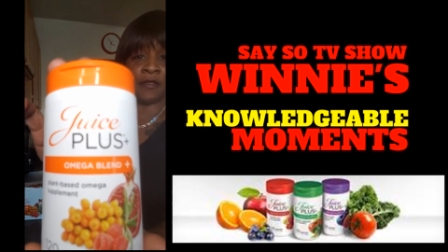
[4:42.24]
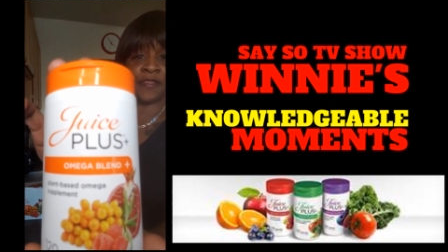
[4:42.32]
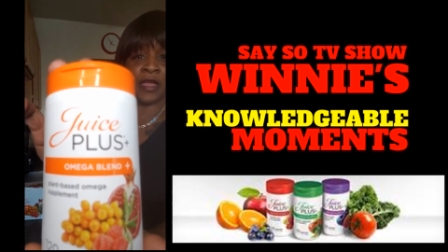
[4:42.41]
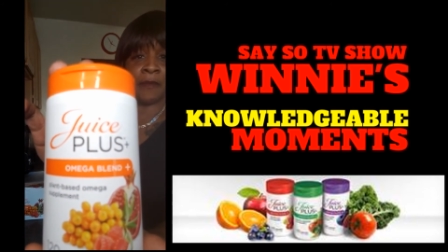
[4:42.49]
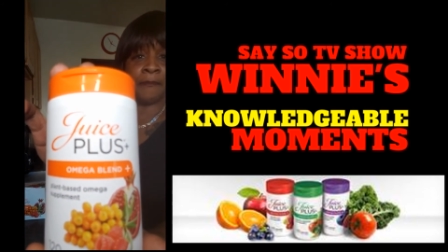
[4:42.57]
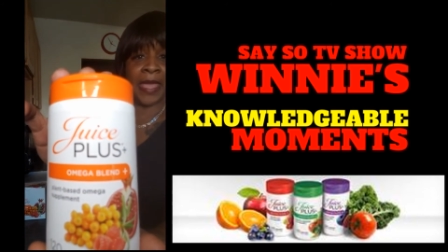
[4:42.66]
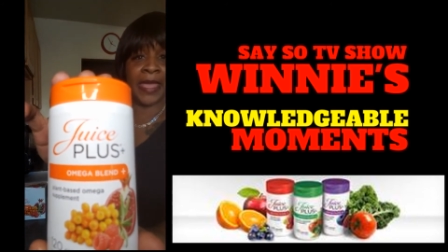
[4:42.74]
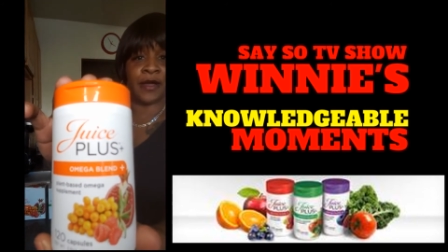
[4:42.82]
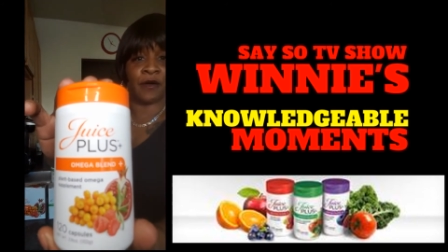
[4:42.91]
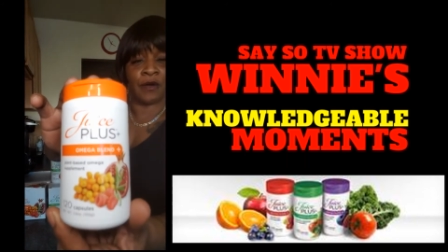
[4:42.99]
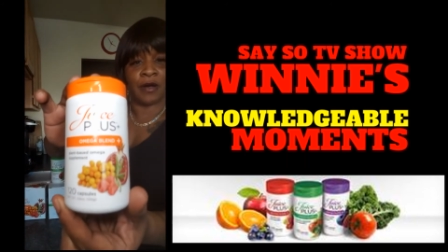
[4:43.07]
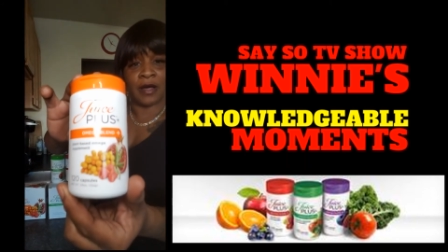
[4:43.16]
the omega
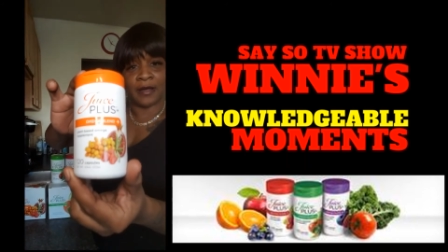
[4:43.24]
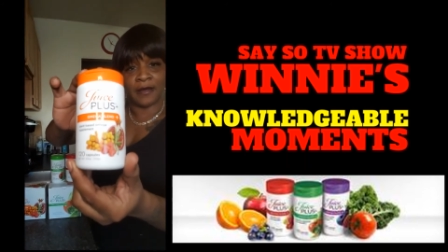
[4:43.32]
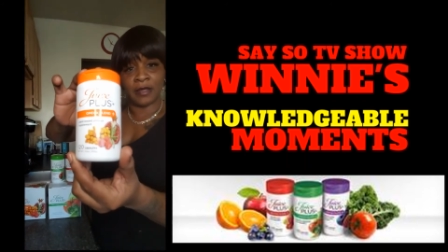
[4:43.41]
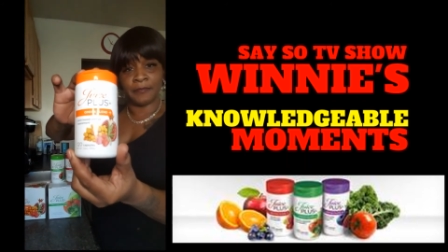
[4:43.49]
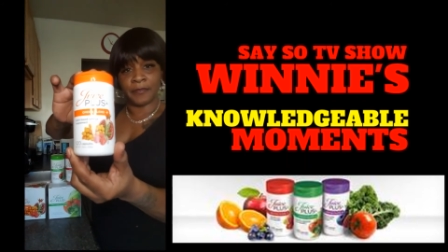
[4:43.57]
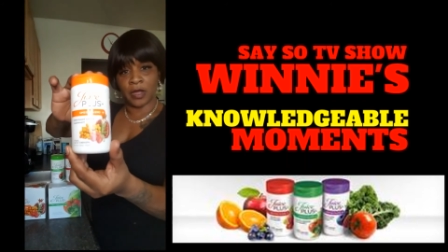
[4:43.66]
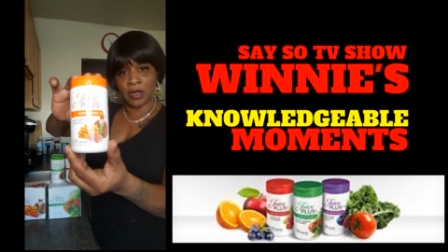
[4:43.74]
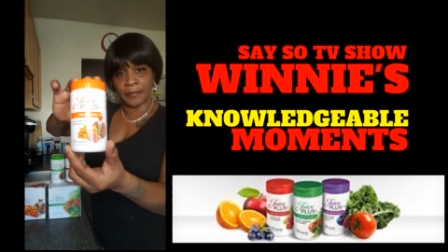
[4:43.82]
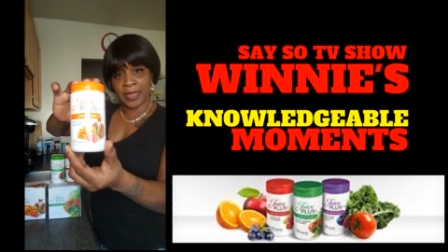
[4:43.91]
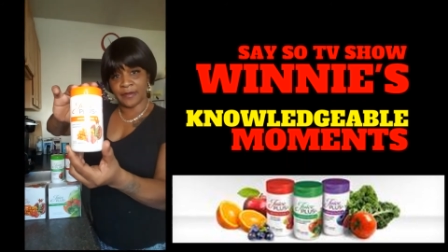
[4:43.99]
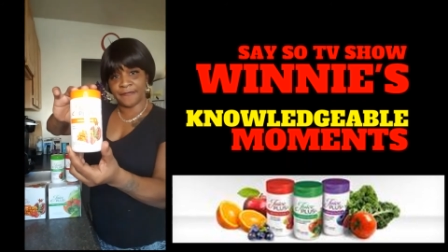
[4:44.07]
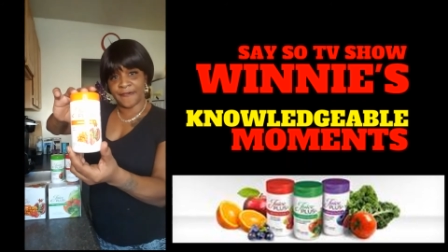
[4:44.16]
uh, um,
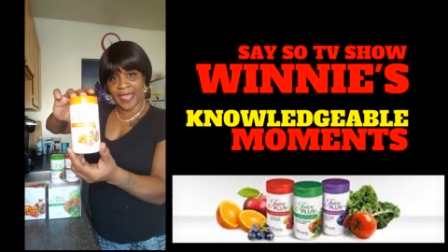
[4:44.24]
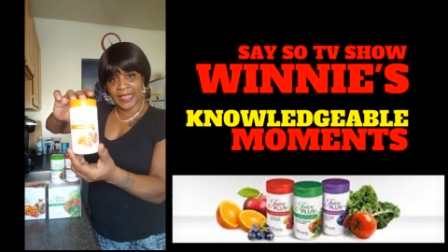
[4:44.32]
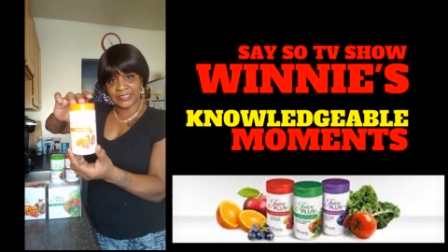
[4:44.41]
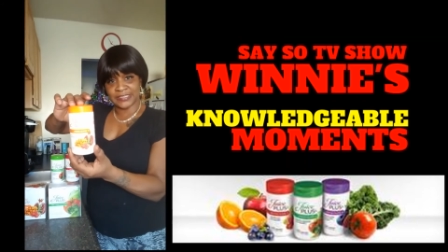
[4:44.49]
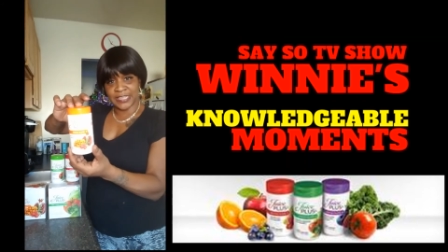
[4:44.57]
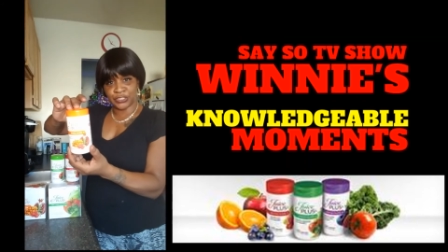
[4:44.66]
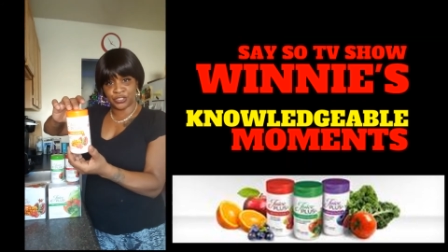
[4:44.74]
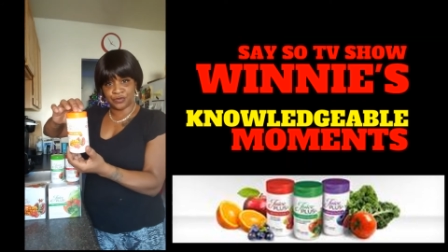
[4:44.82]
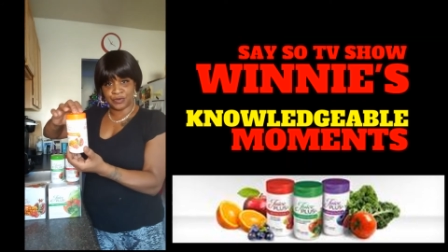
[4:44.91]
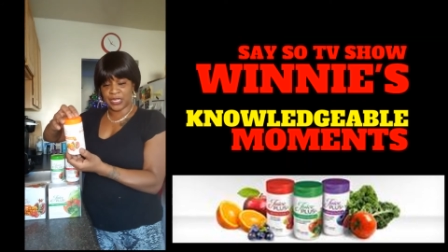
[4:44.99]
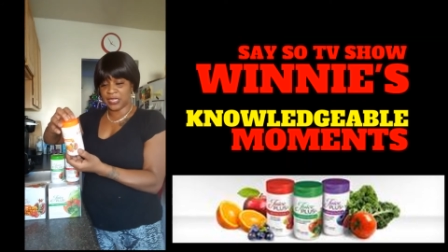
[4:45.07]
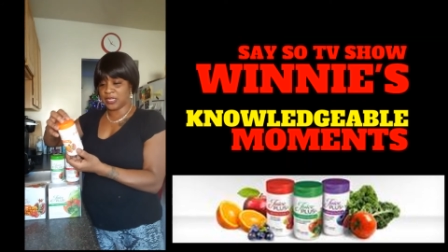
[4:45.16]
omega fats that you
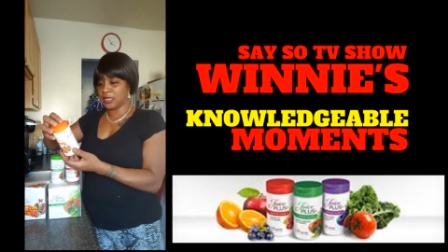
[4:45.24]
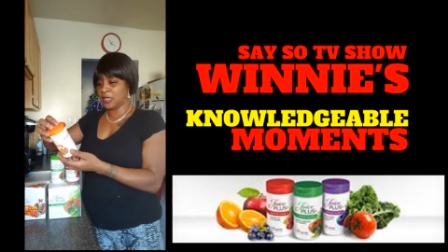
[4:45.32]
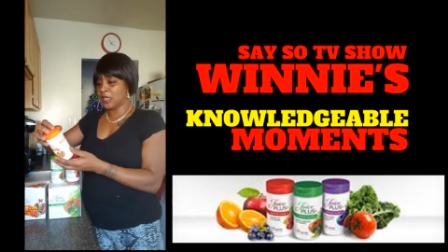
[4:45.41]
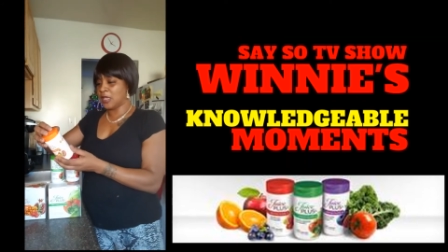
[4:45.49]
need.